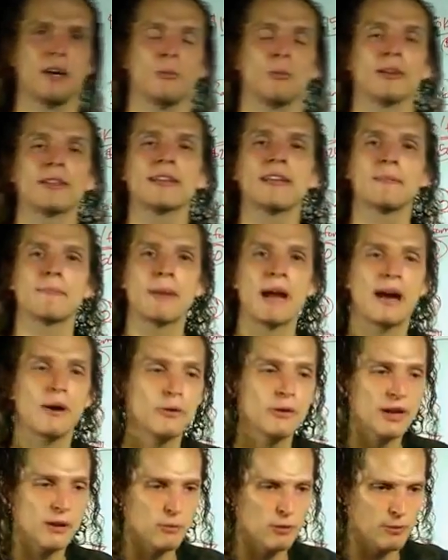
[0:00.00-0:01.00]
With the
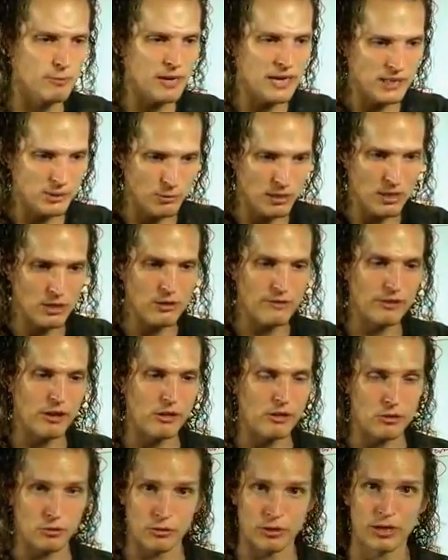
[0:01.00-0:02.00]
Empower Network, because we do have an
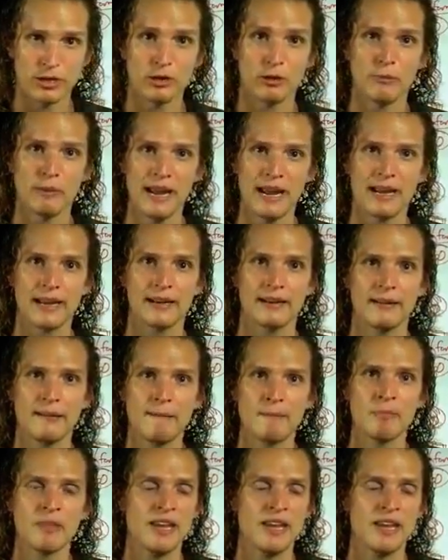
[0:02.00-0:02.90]
authority domain,